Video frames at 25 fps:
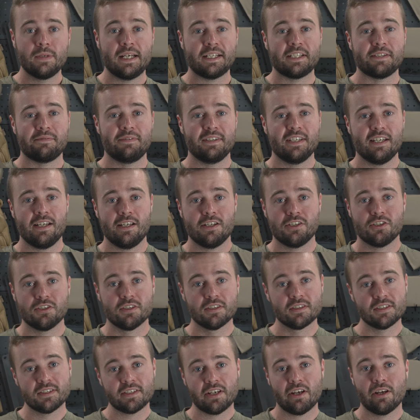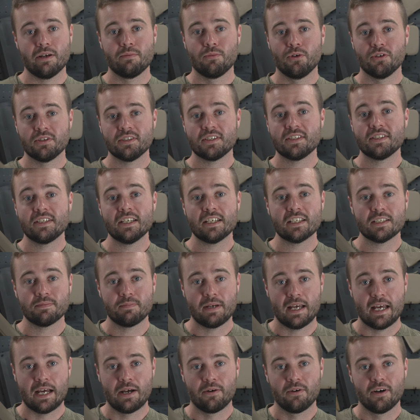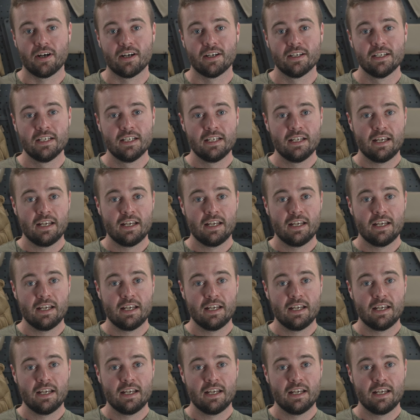magnification, say I'm on 6 power